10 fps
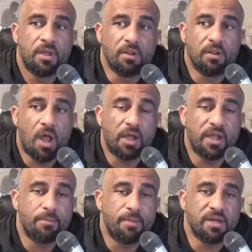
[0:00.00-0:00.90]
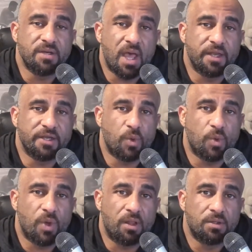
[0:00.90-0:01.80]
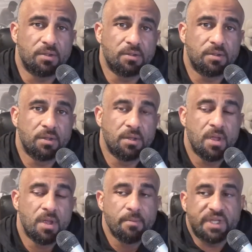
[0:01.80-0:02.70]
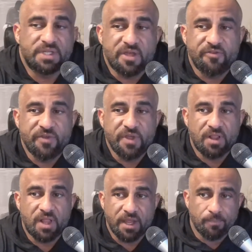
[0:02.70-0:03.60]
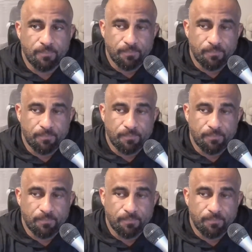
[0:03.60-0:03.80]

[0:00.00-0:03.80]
logging my diet as well. Because I feel like